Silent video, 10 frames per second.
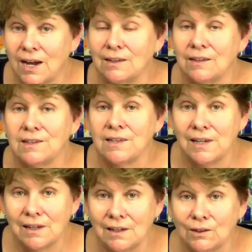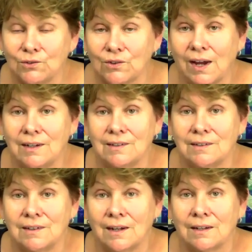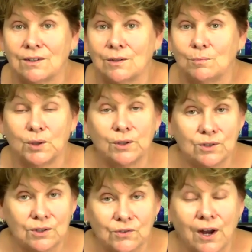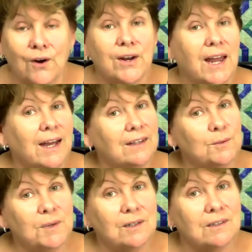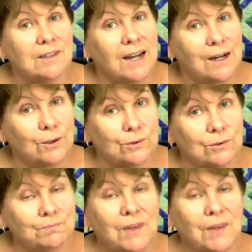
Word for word: And these I did not purchase. I already had them at the house.